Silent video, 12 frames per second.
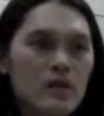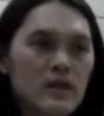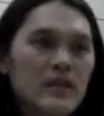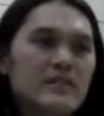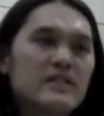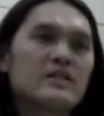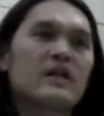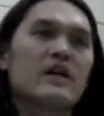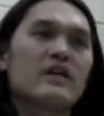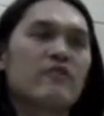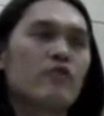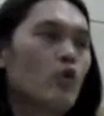lead
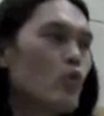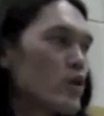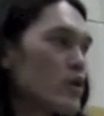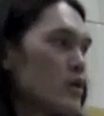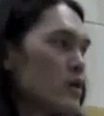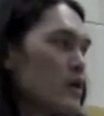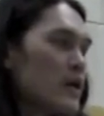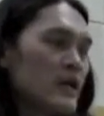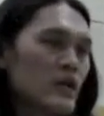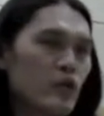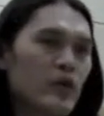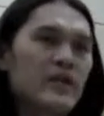society forward
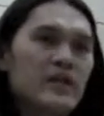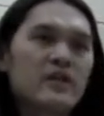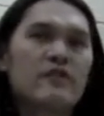and create the